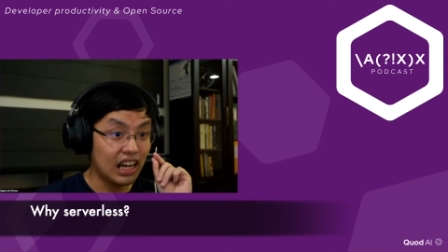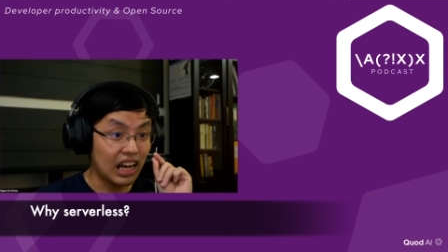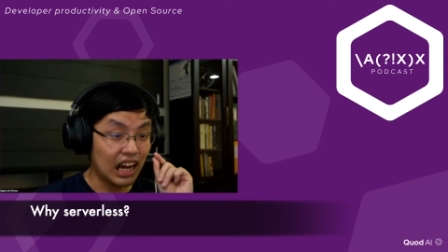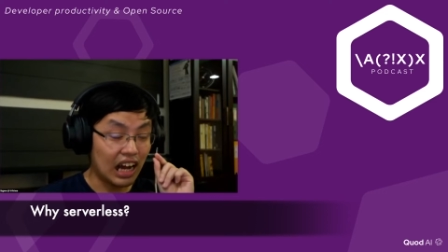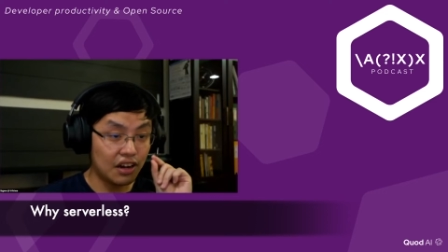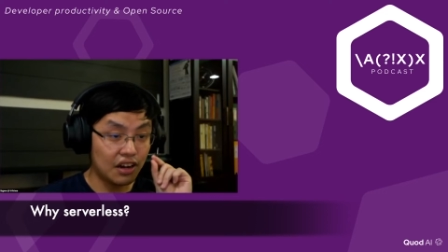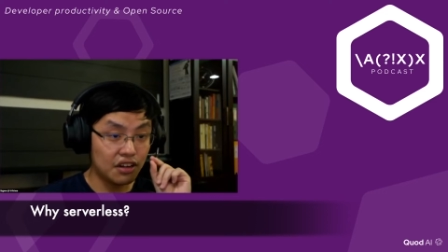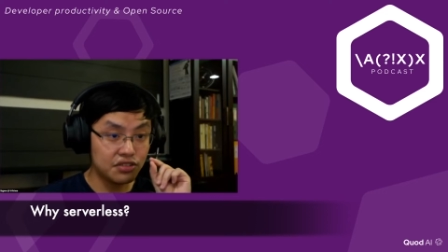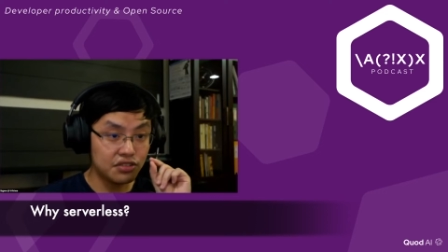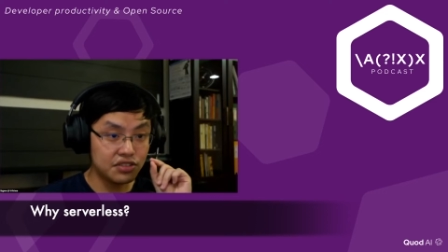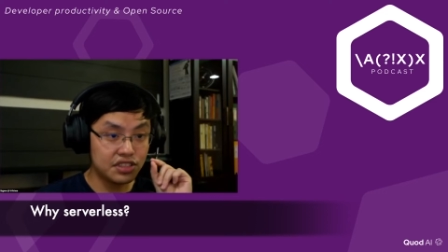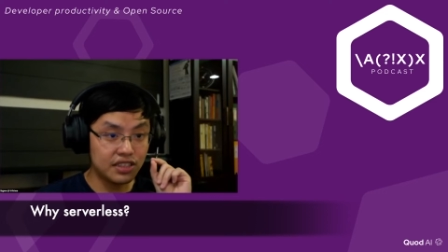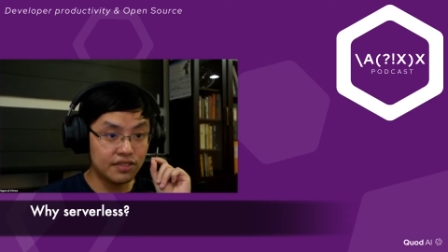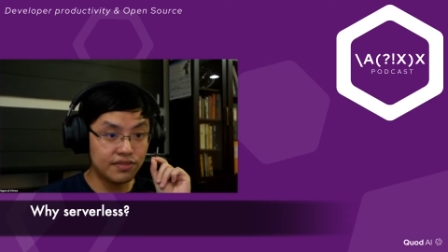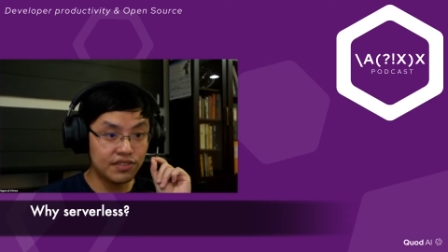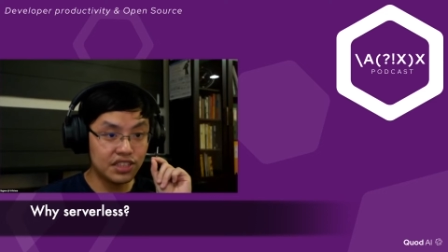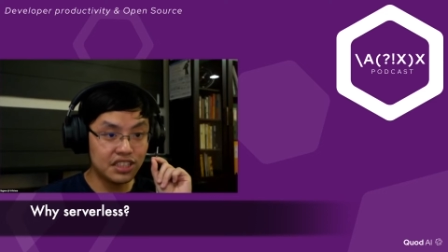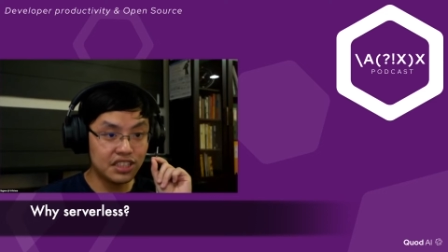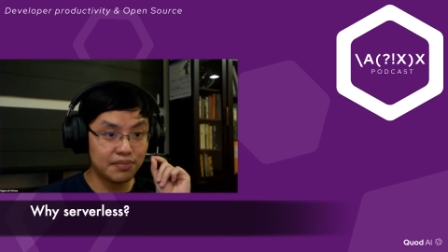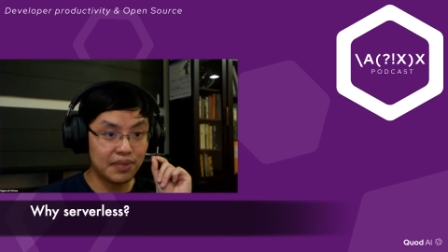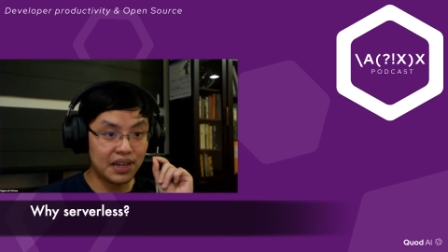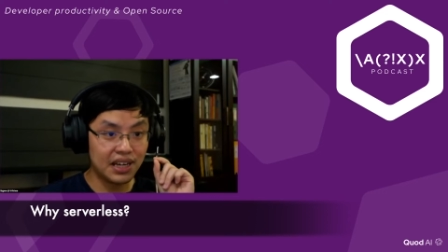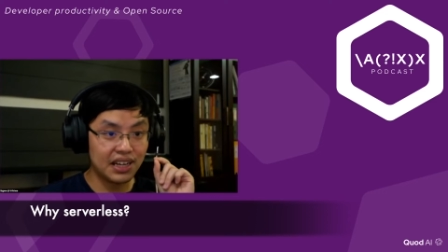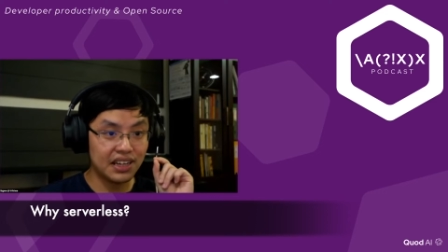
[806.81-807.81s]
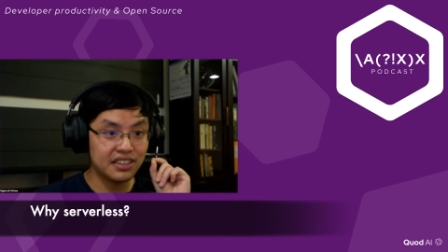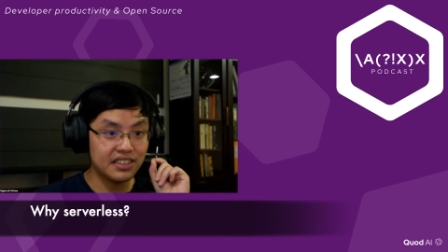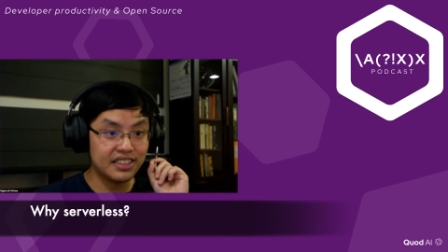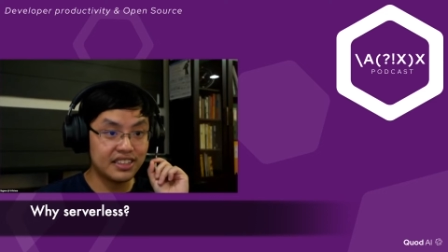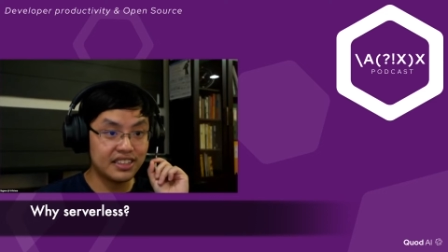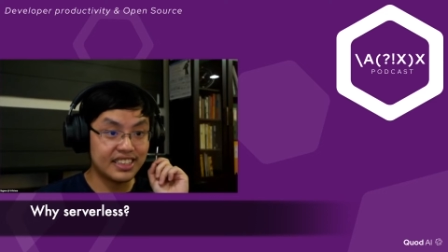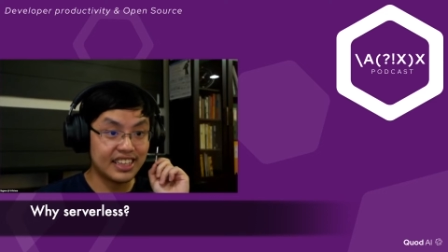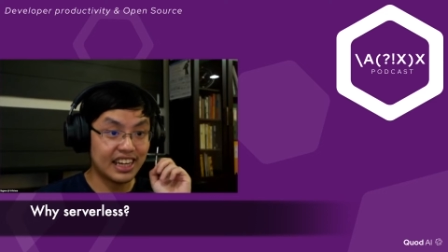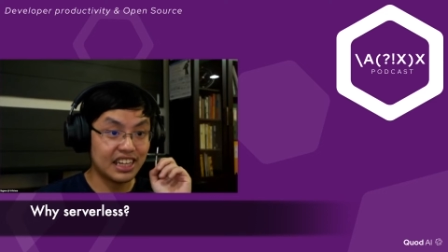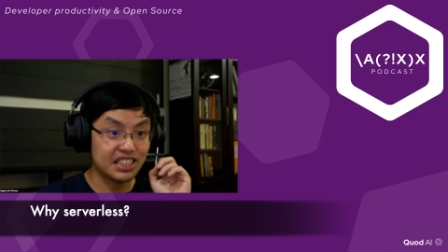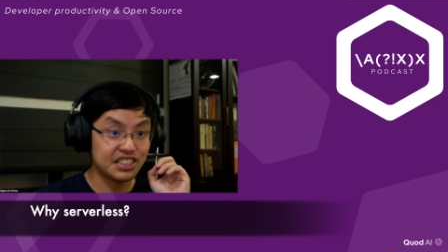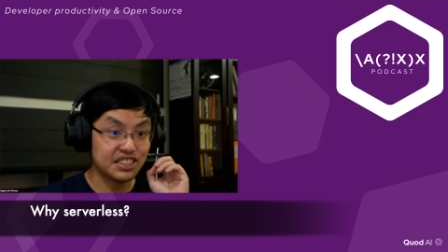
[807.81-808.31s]
Our serverless backend
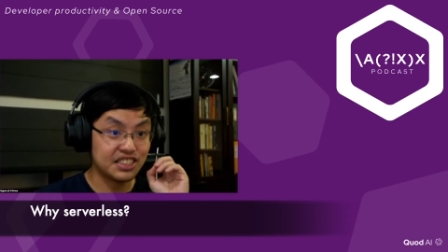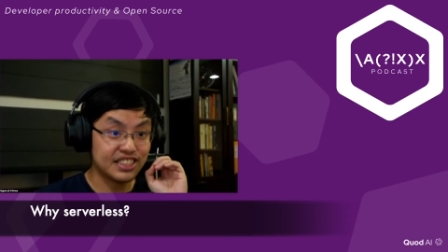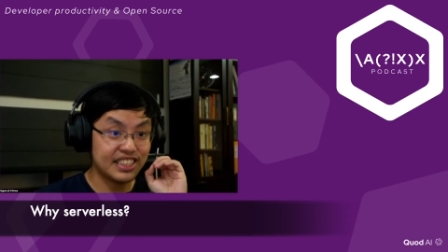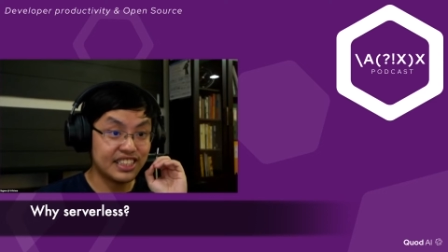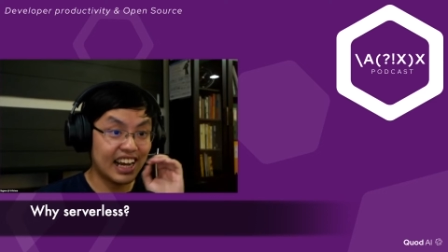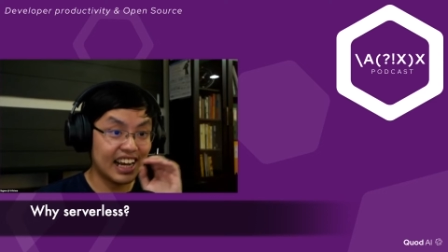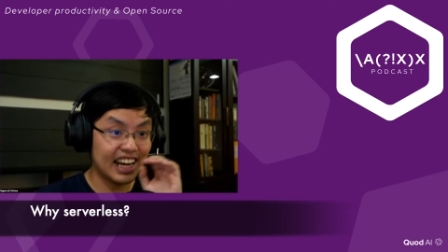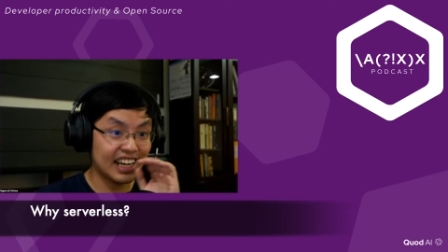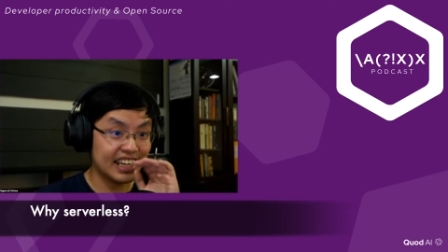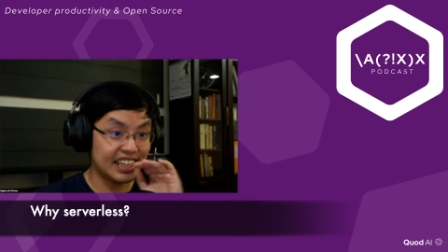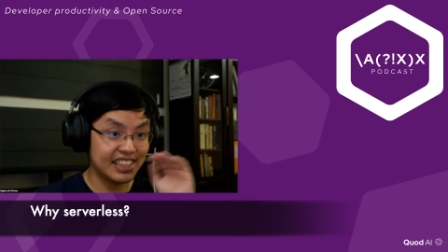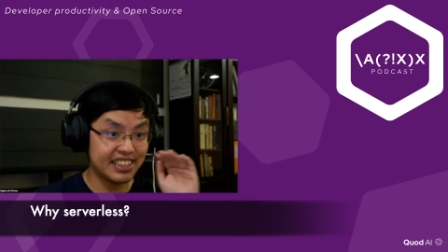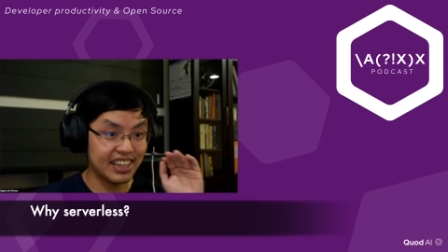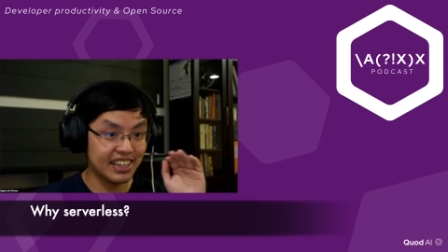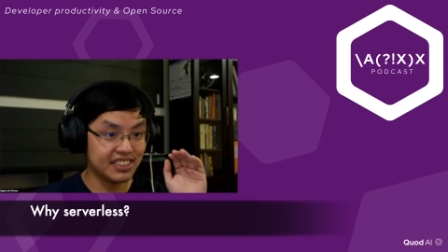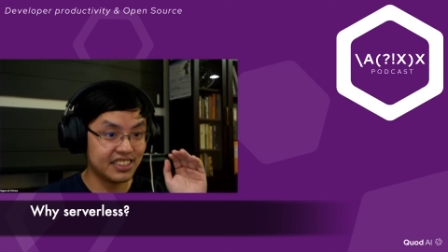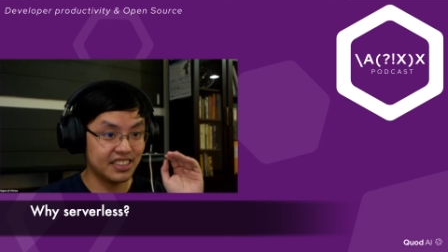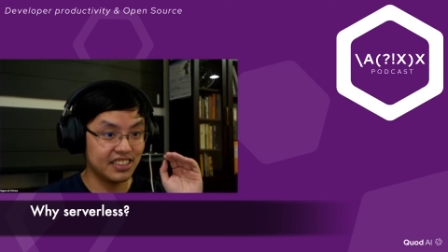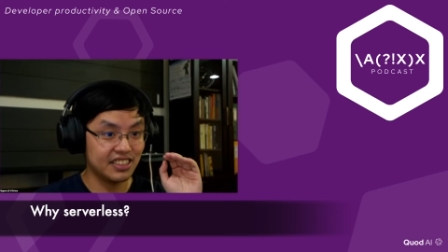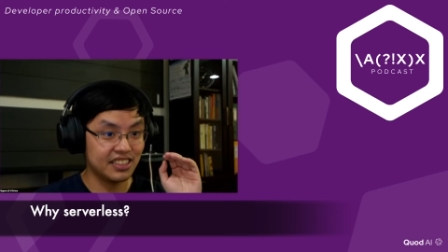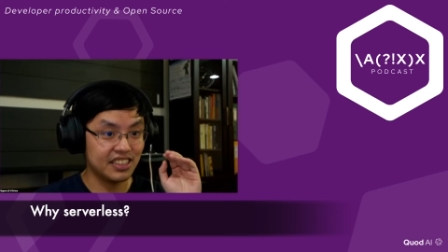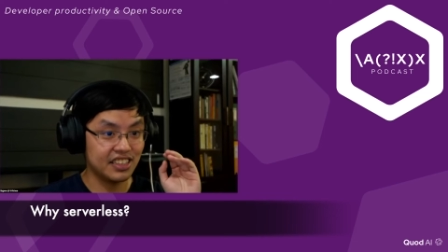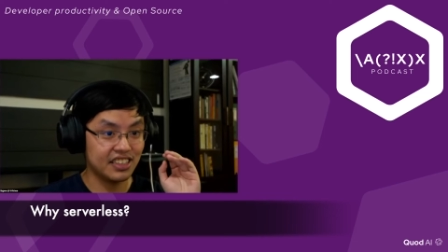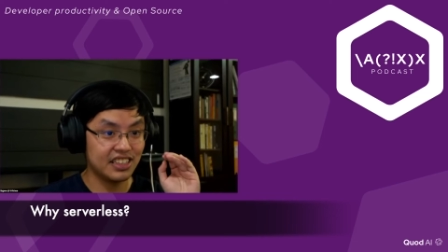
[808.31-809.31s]
hardly does anything.